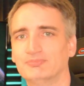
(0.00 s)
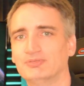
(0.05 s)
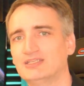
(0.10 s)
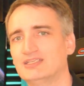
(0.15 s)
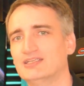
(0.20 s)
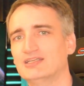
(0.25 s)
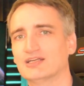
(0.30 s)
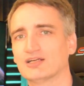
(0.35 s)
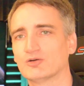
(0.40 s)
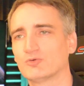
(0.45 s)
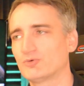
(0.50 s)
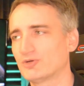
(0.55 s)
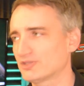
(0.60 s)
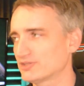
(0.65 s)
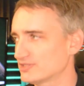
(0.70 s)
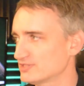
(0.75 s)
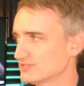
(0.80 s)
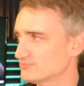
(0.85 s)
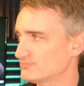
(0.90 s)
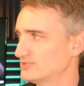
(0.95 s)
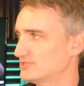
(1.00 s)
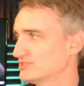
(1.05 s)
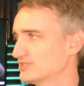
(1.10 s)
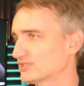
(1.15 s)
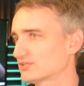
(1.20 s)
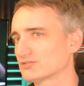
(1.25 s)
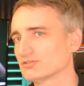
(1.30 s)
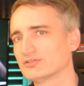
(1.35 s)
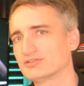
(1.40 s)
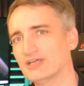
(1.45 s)
here with this
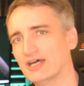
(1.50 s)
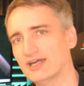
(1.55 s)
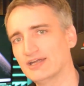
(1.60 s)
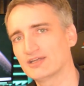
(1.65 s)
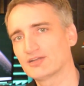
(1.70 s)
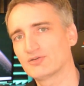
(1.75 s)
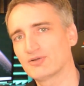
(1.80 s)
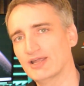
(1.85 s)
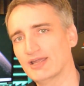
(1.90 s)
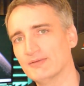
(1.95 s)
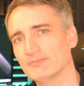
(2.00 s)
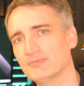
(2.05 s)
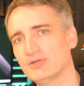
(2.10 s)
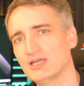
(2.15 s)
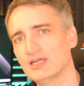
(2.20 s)
particular diagram